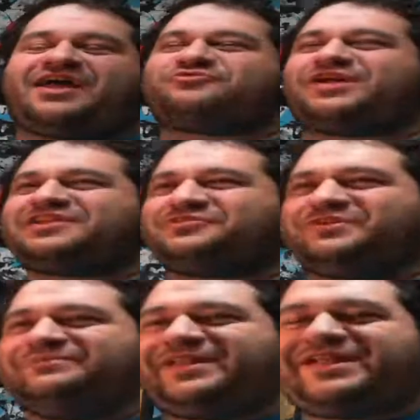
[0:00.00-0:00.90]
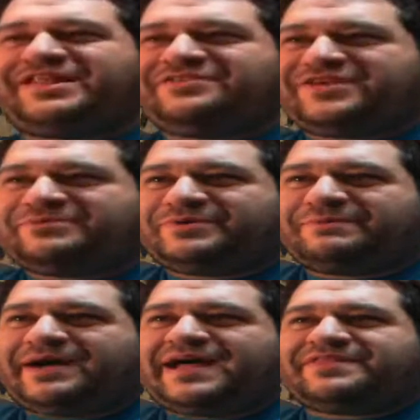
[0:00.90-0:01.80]
That's what I told him, and he didn't seem to
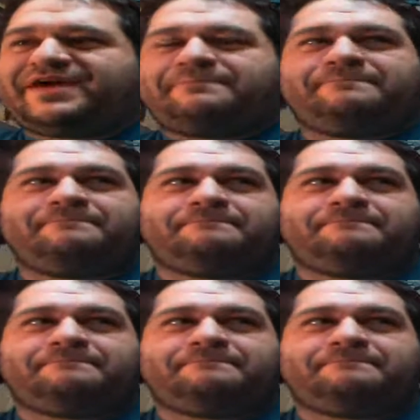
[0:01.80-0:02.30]
want to buy that.